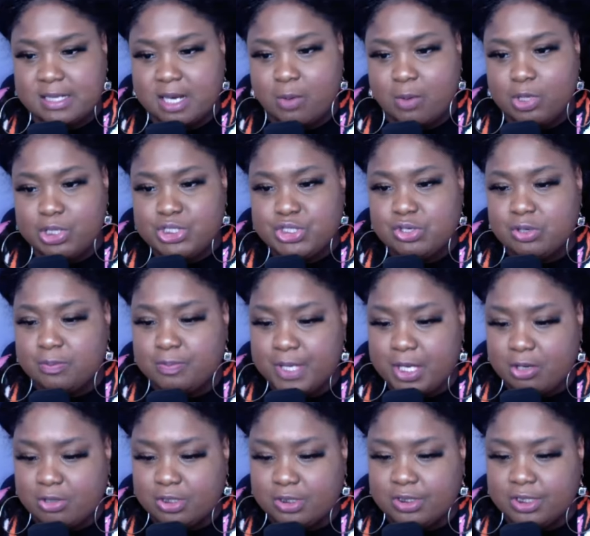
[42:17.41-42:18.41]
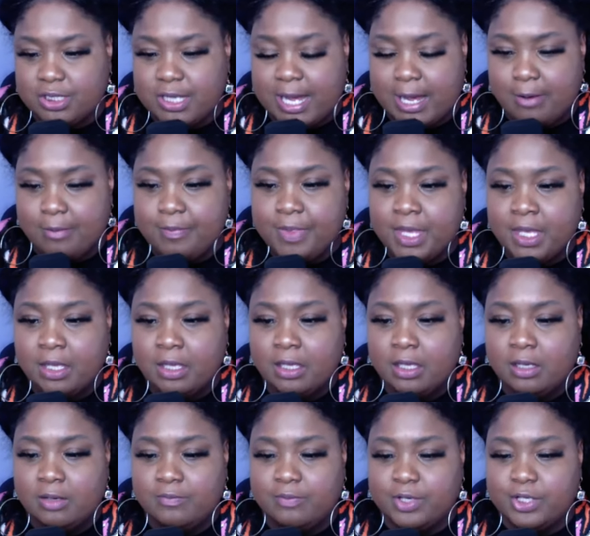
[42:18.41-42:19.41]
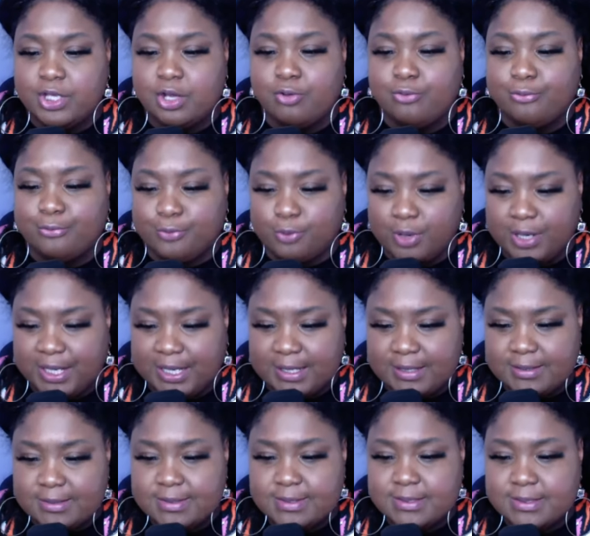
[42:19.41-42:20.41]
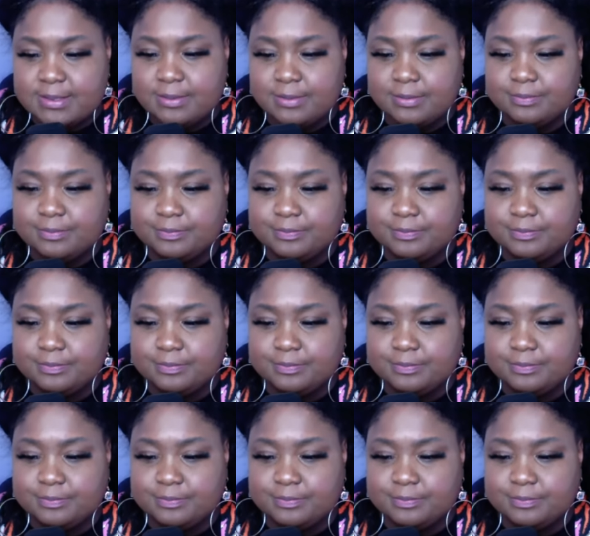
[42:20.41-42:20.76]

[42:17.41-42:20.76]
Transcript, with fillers: And I want you to be on the lookout for your friends